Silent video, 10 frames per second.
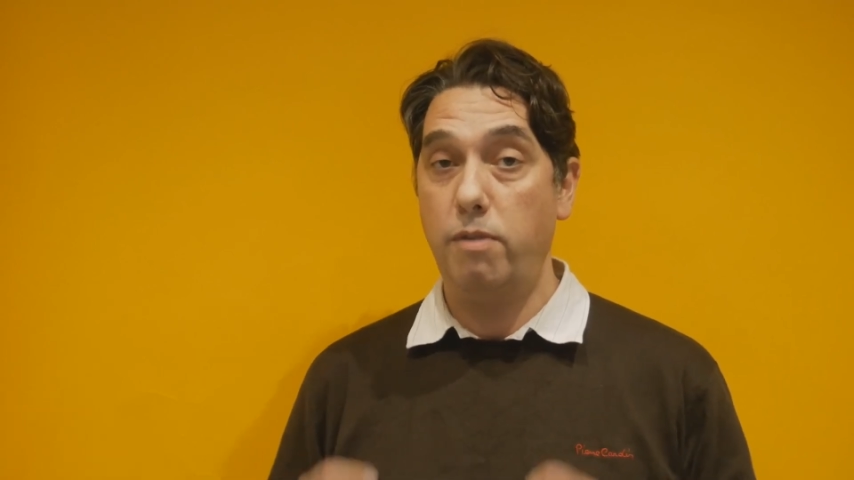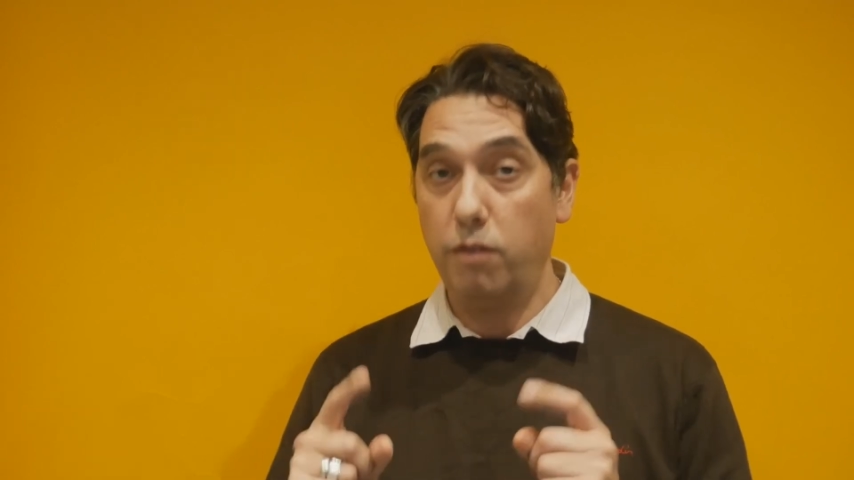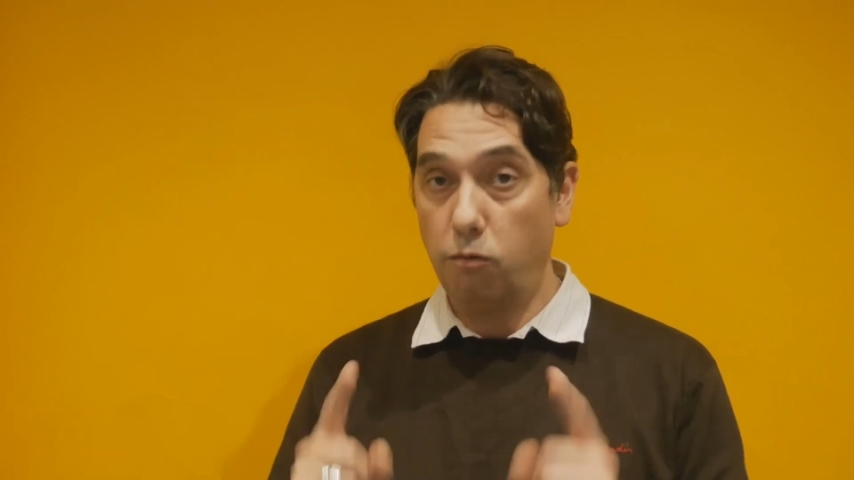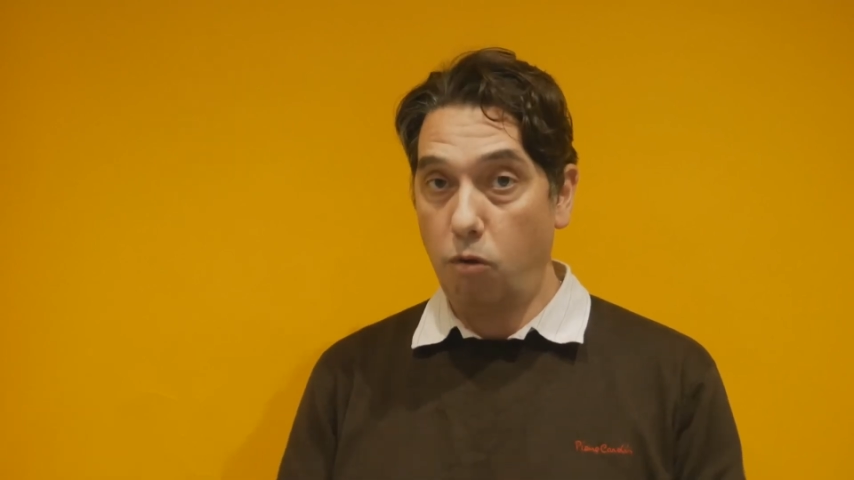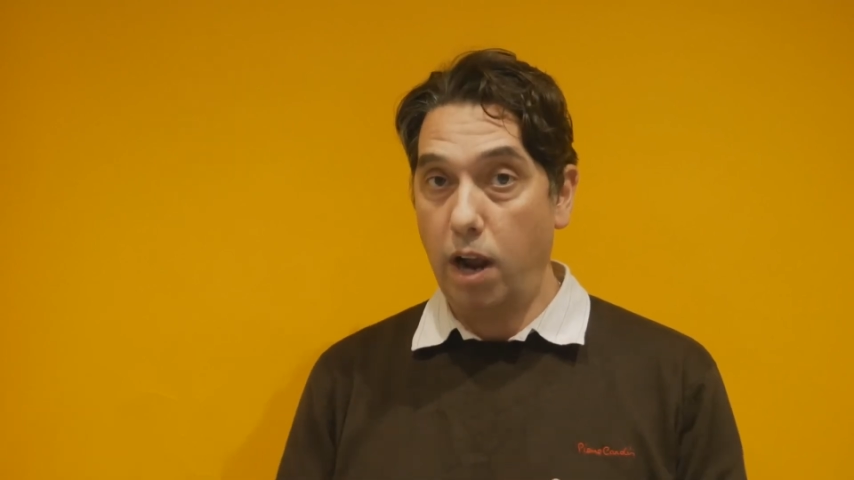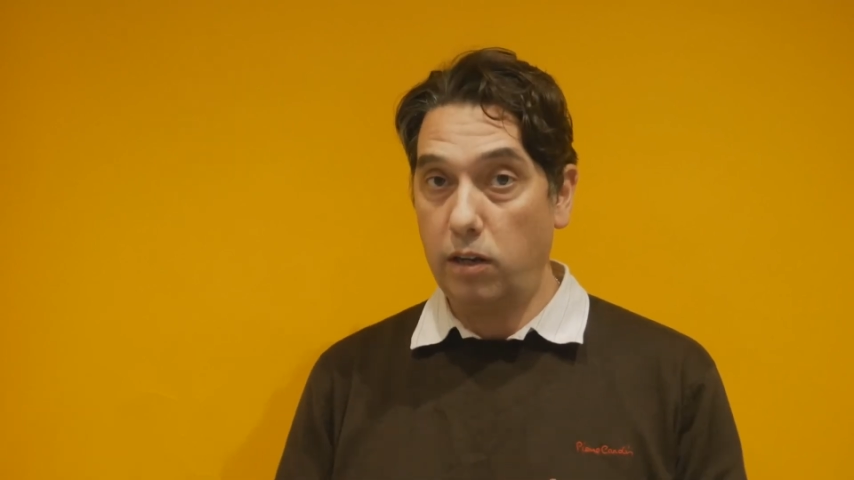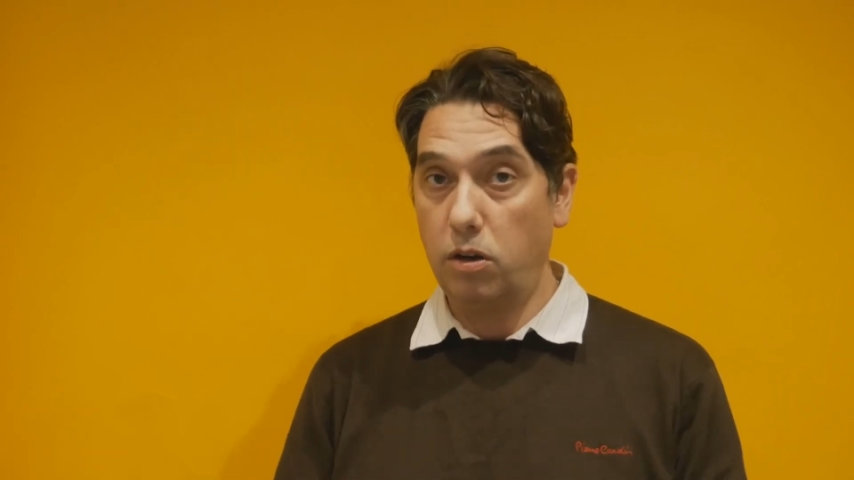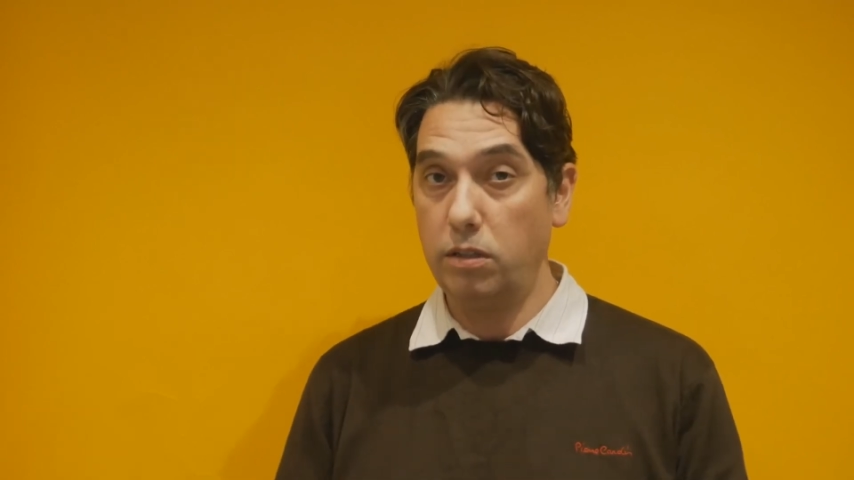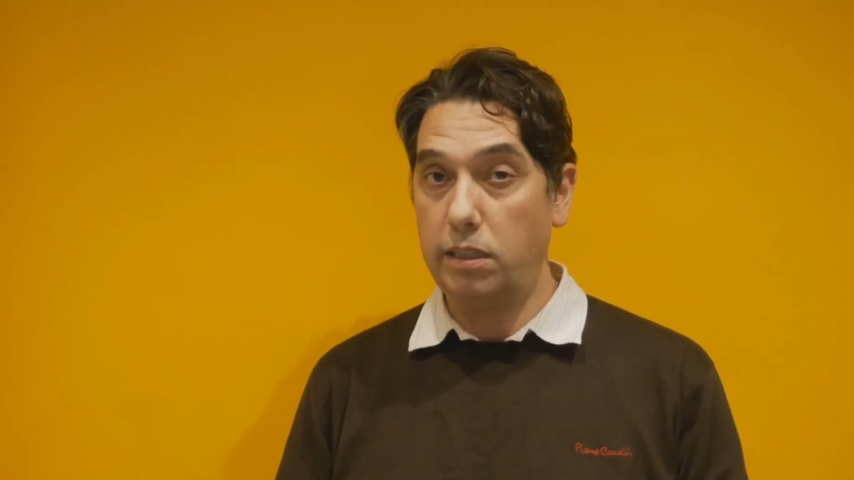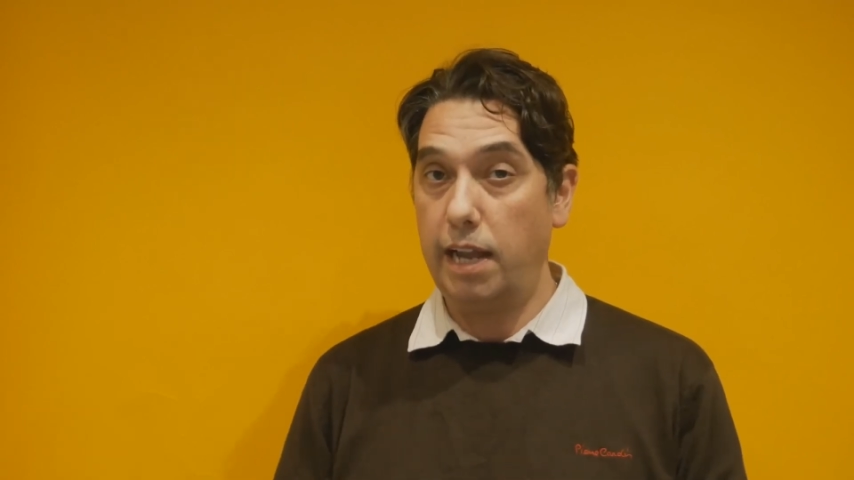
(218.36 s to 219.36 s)
with the right
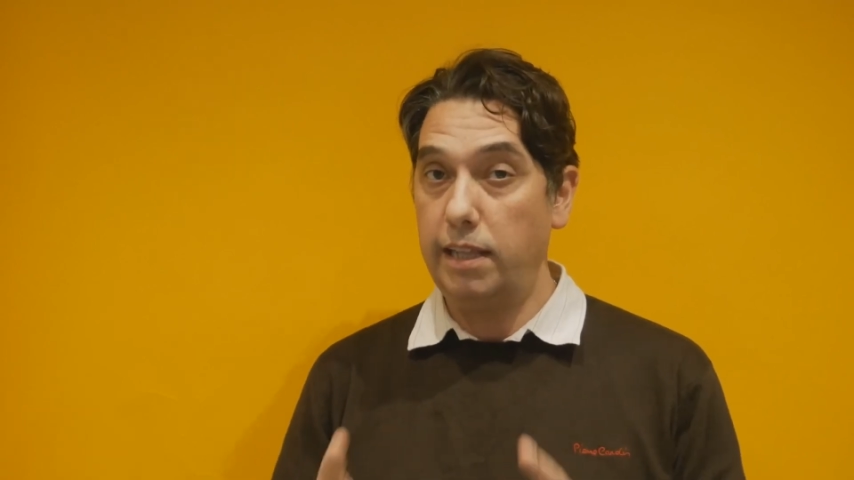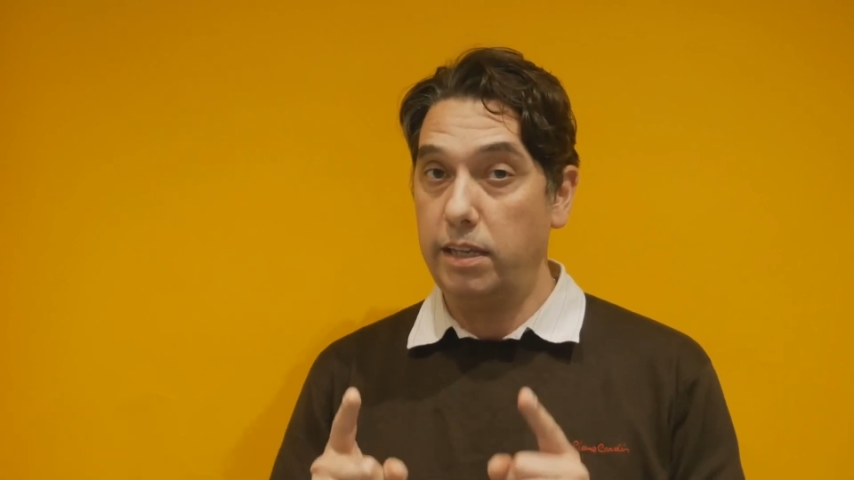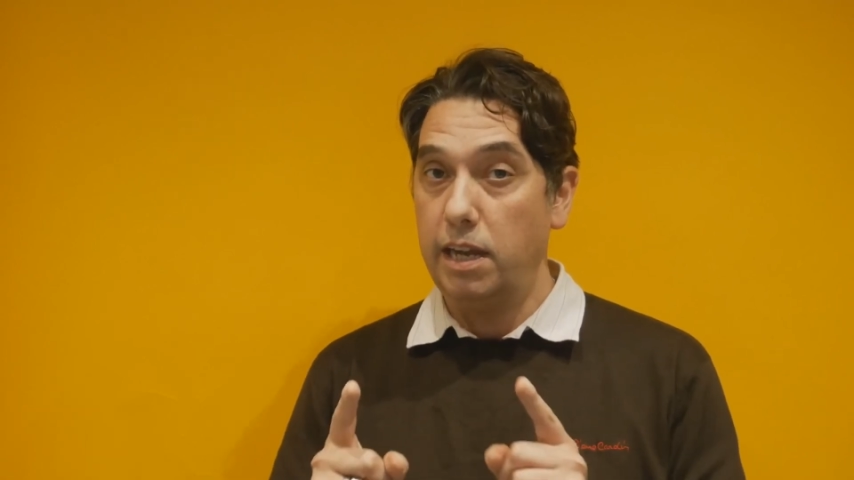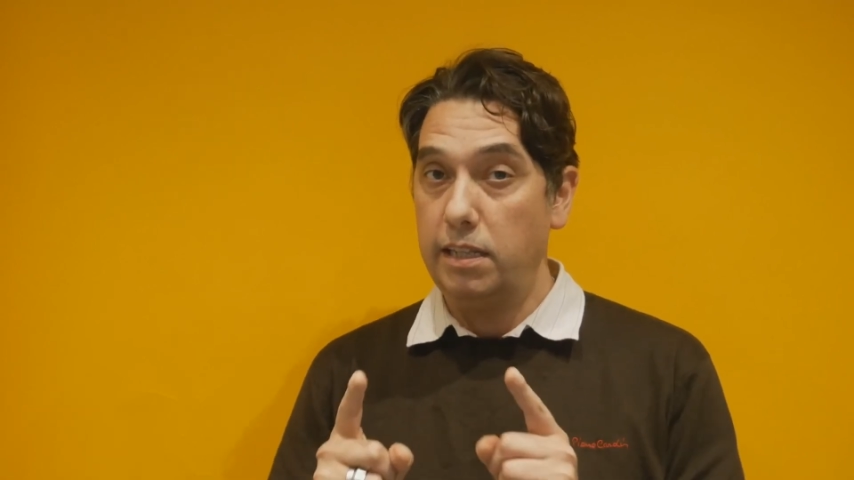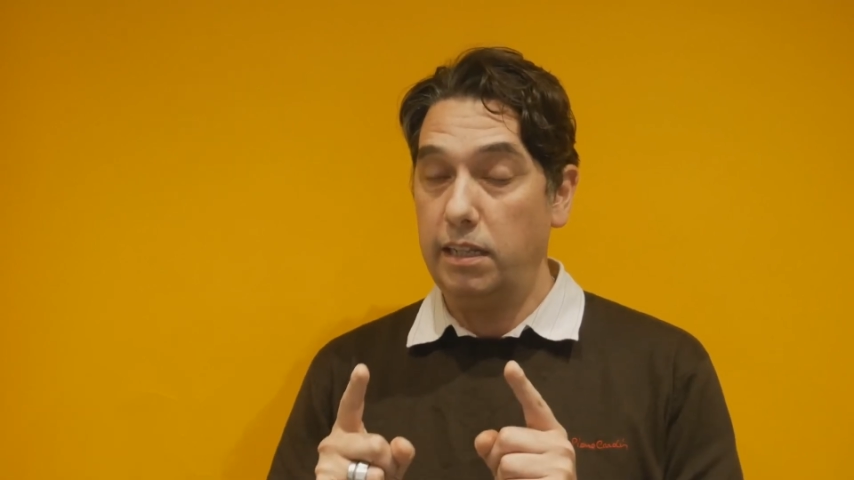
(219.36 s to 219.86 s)
content